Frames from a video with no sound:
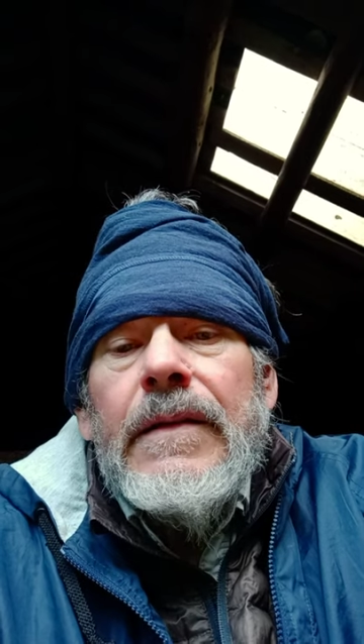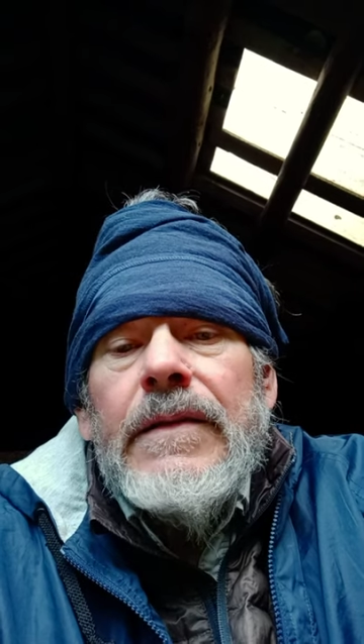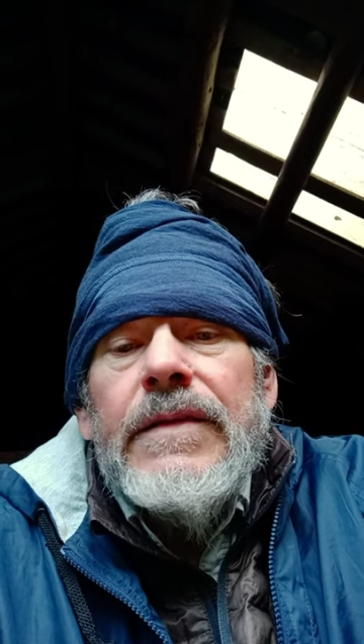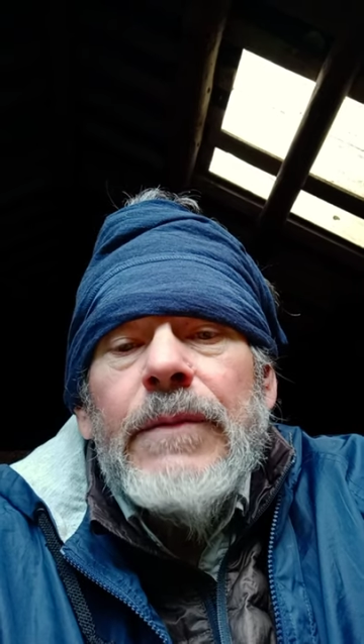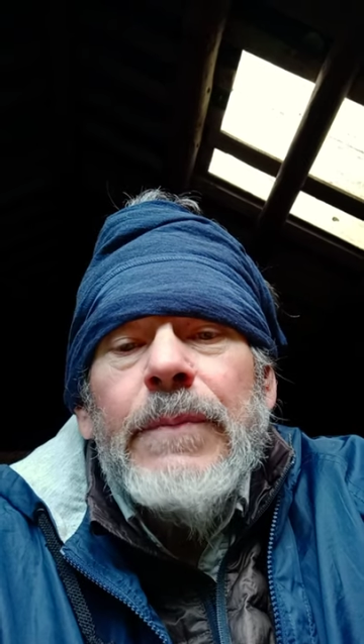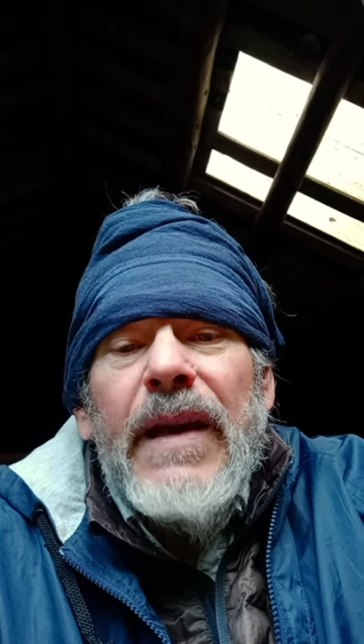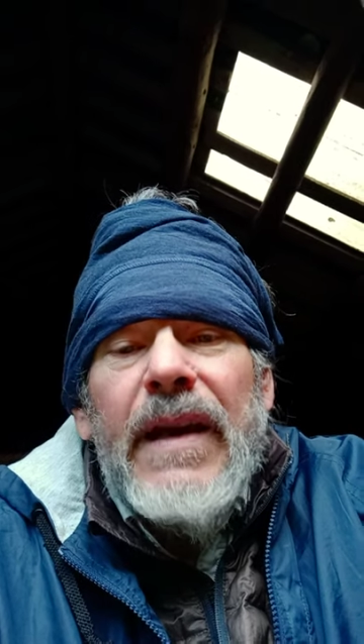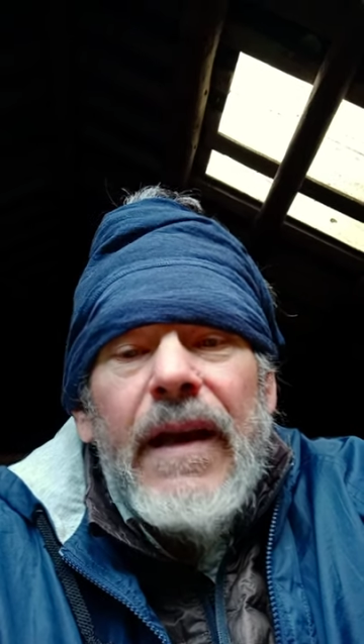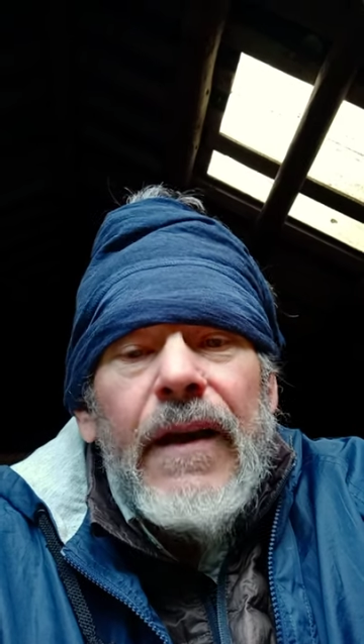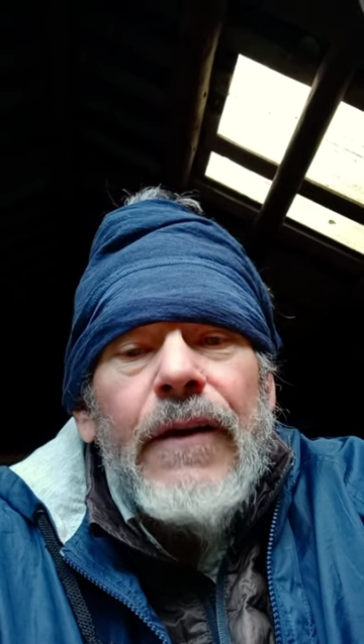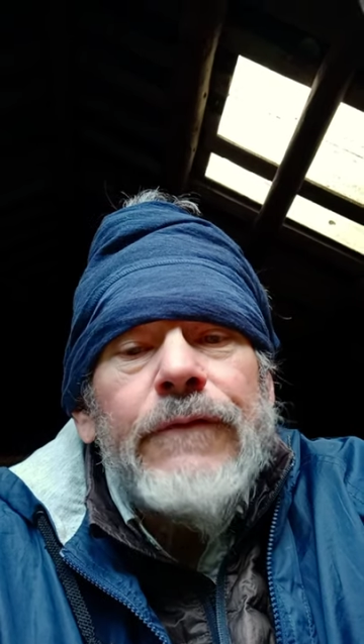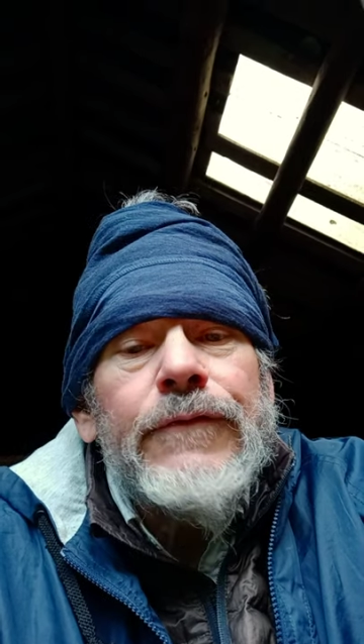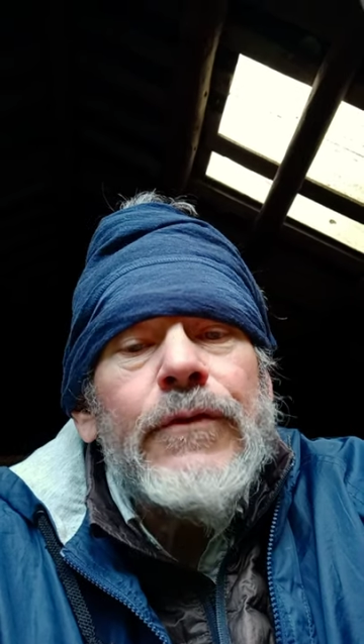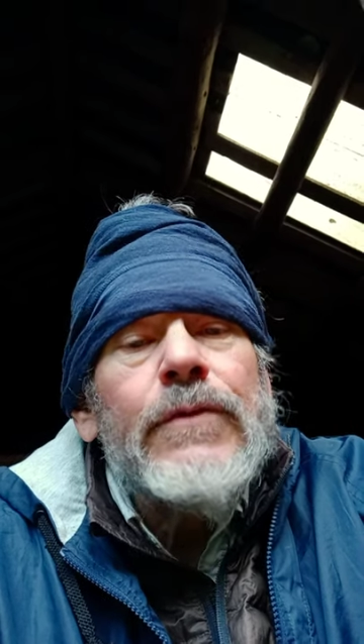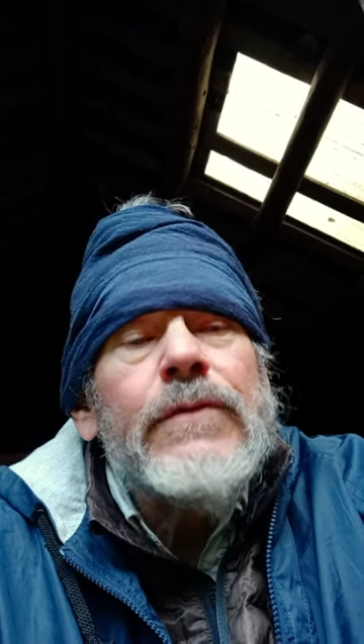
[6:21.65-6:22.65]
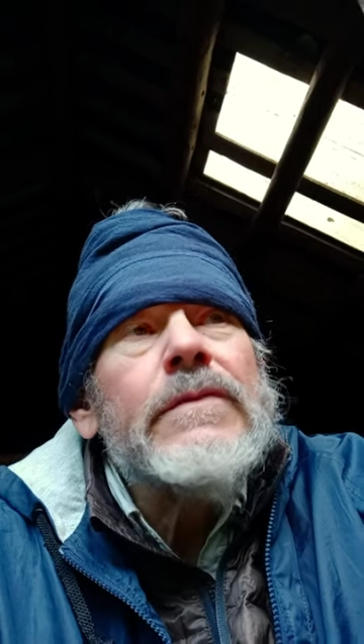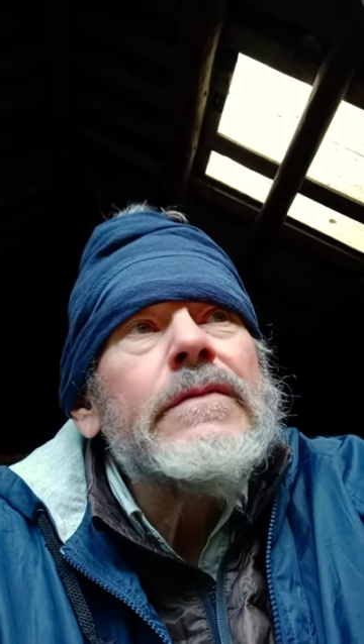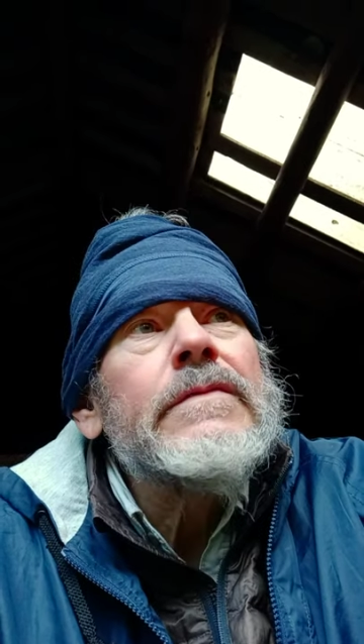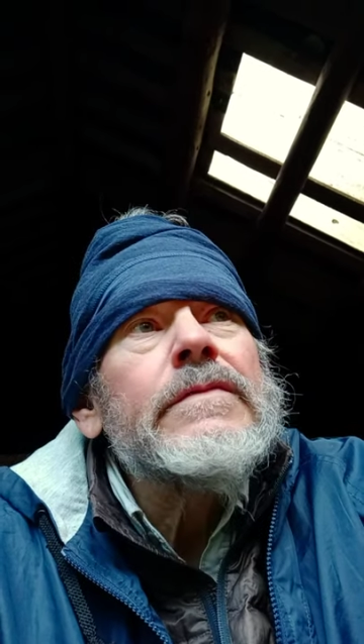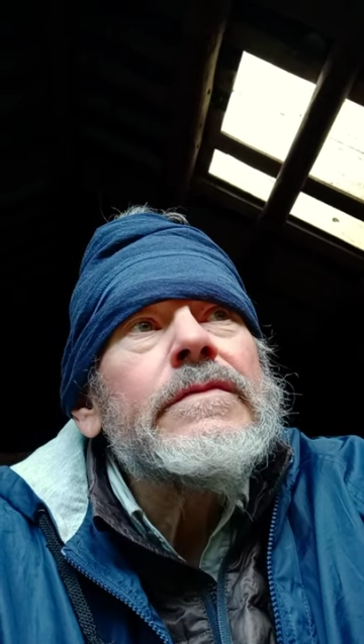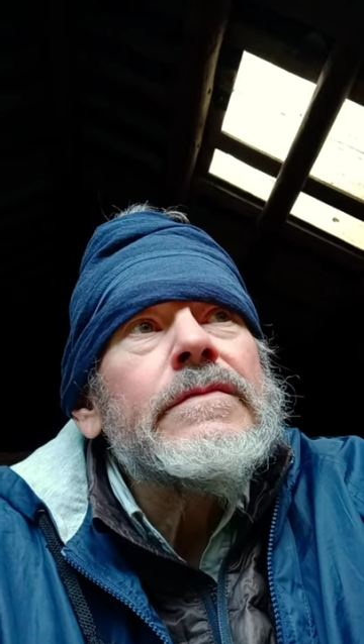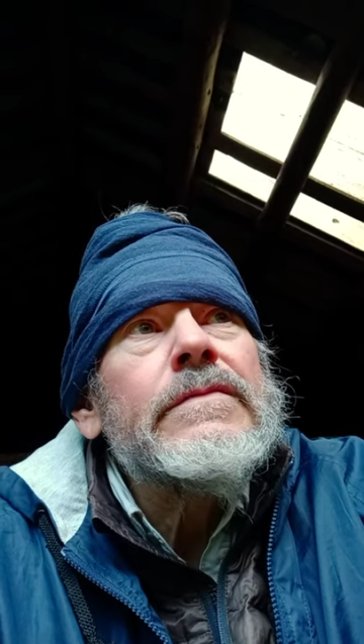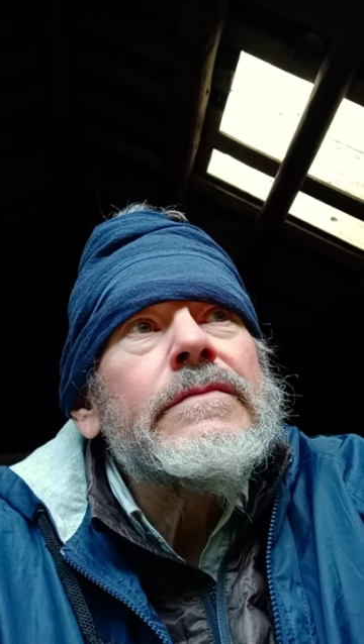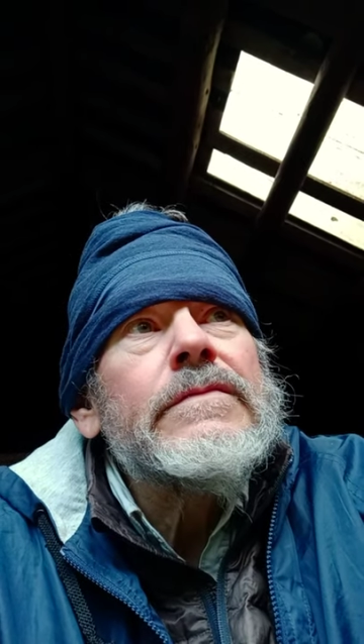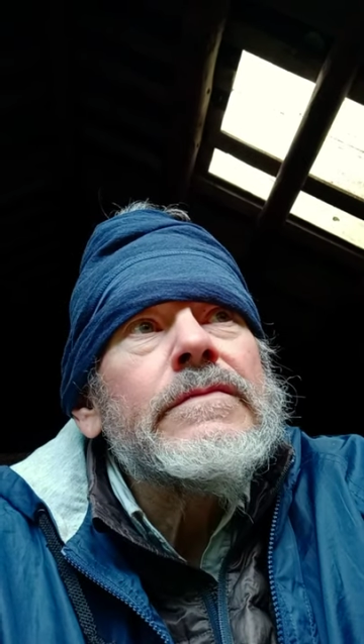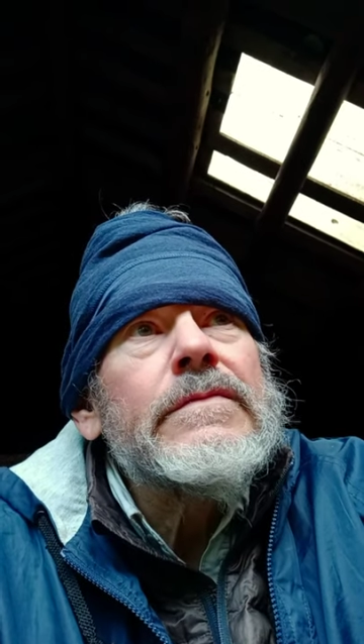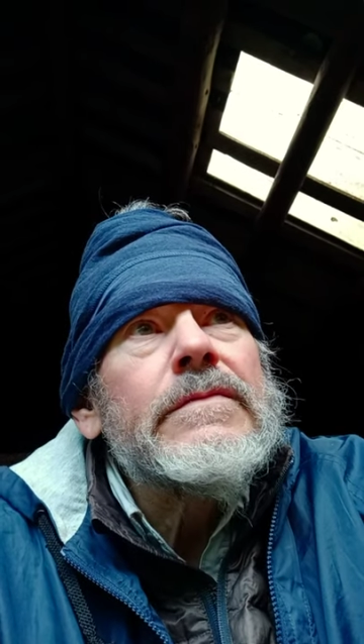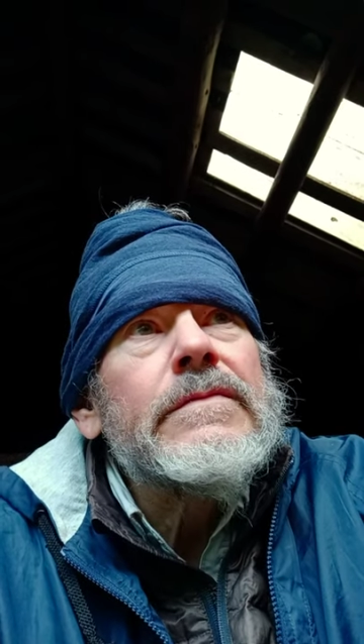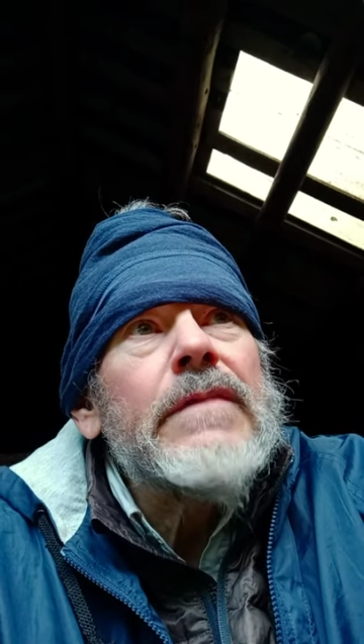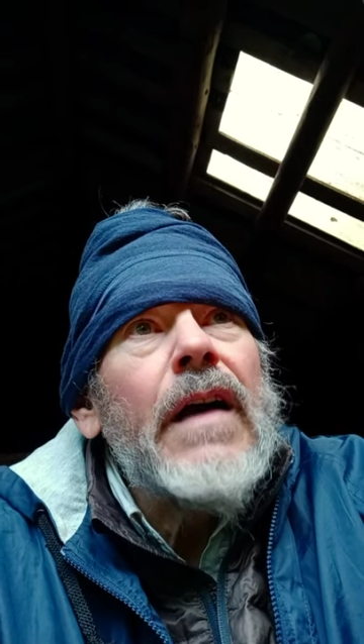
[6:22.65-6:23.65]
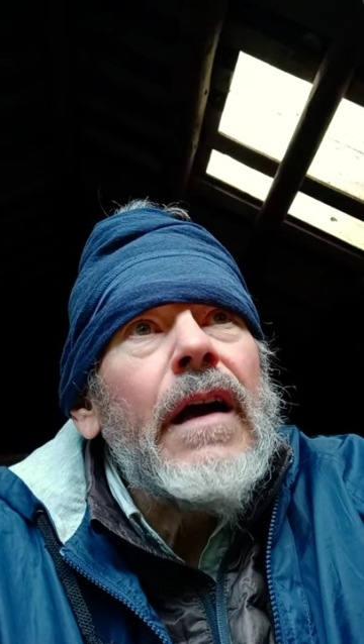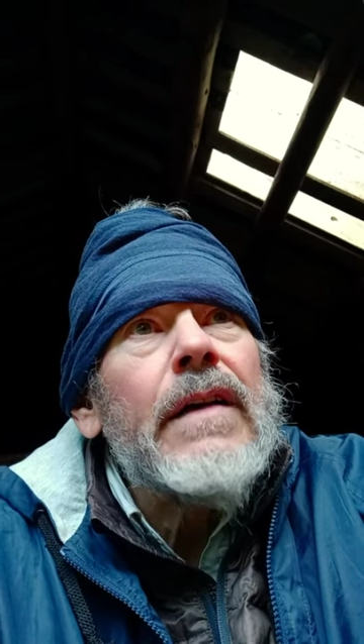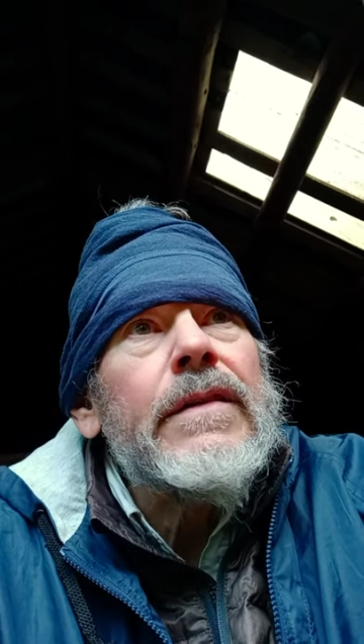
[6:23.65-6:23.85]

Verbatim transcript: So be careful. Uh,